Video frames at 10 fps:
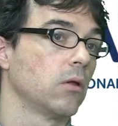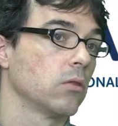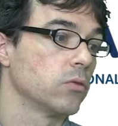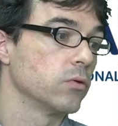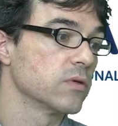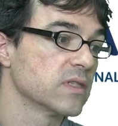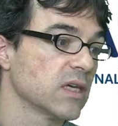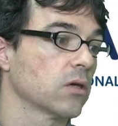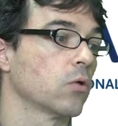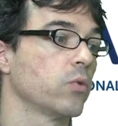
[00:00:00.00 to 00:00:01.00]
The
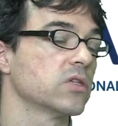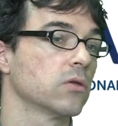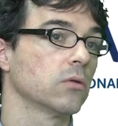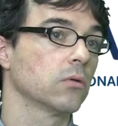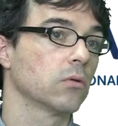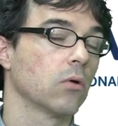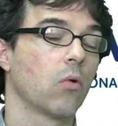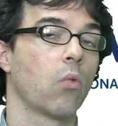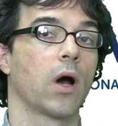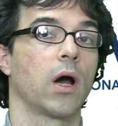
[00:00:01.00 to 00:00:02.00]
second reason
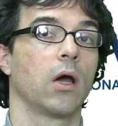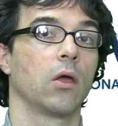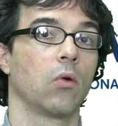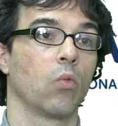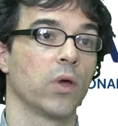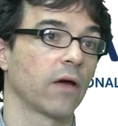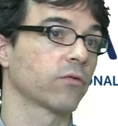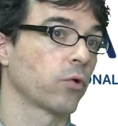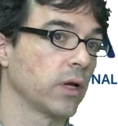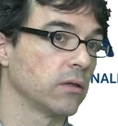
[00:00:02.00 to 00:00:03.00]
why we have
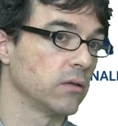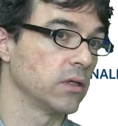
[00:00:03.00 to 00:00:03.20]
created